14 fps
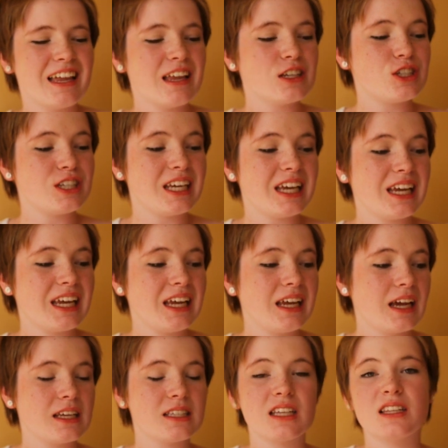
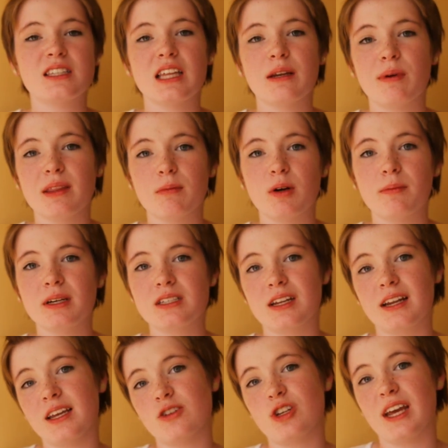She is at the cinema at the moment,
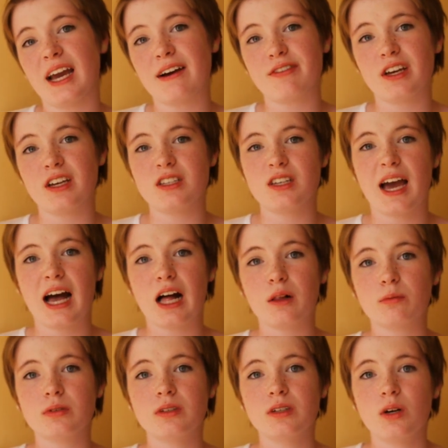and I usually have her to
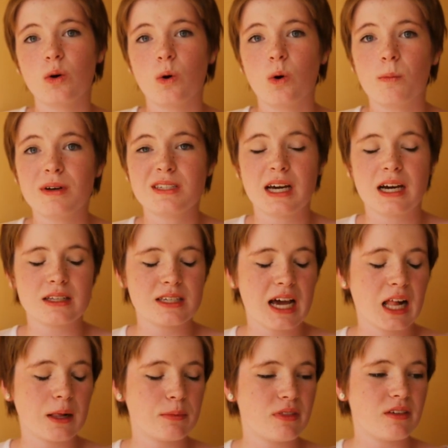help, or my dad to
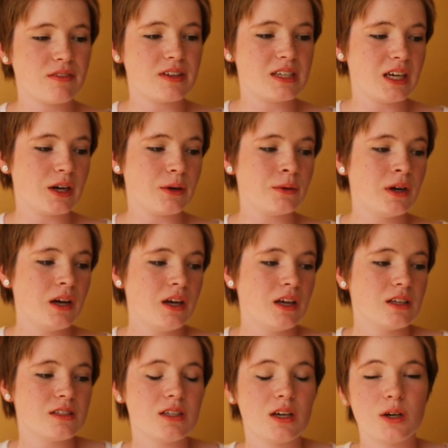help with the video,
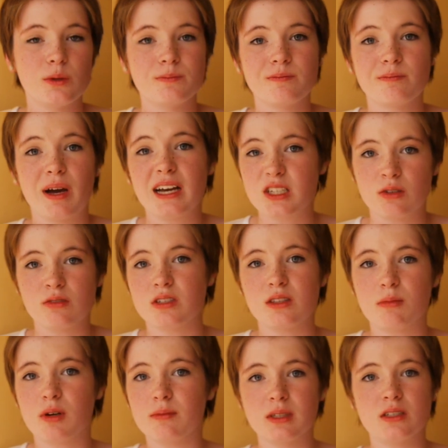but I don't at
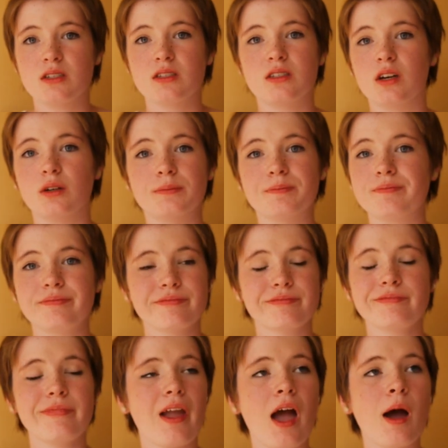the moment, so
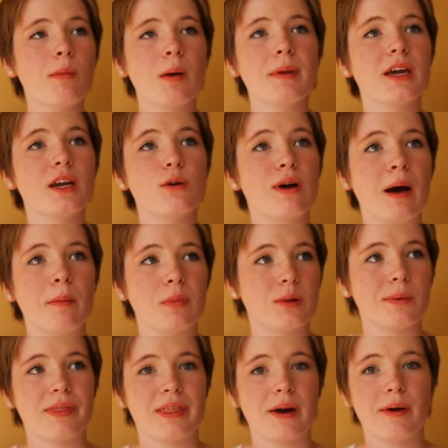I'm probably going to ramble
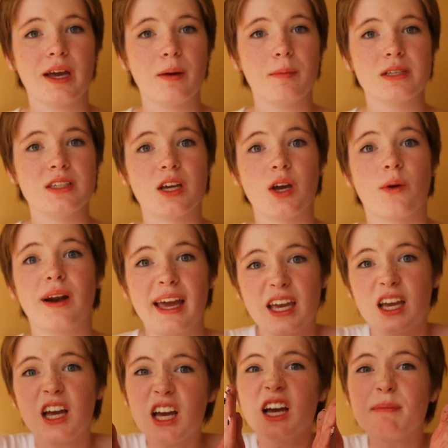without her busy going like,
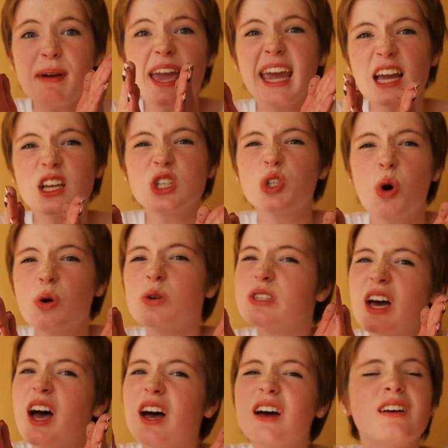make it
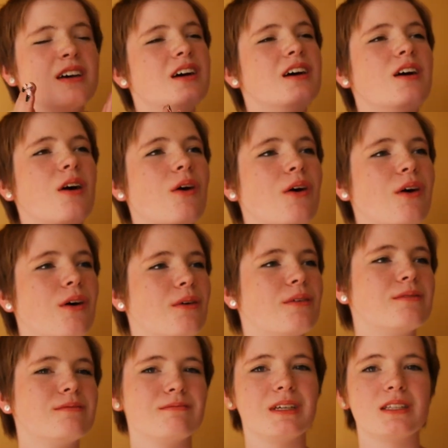shorter,
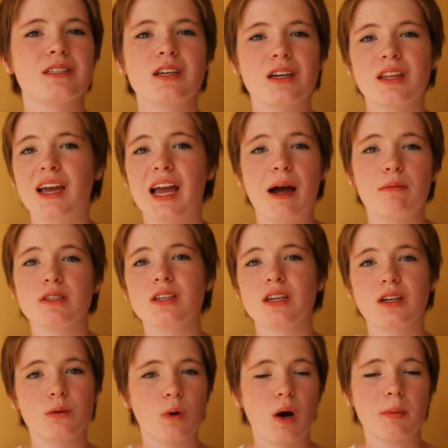or the camera's
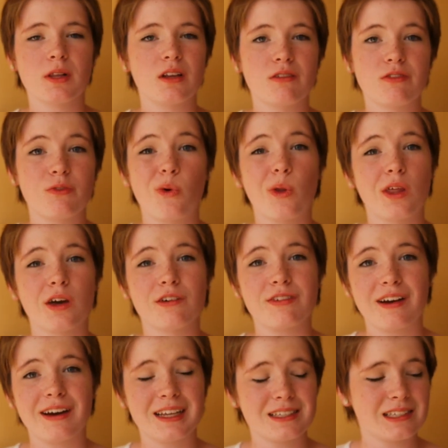going to wobble and fall over
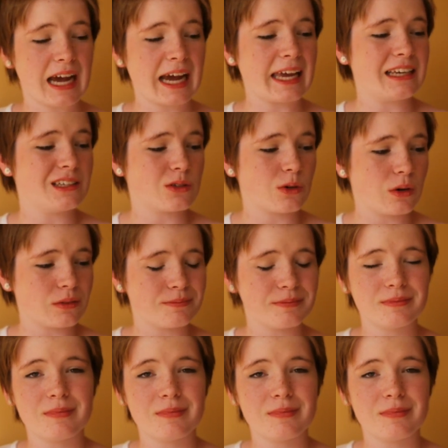any second, or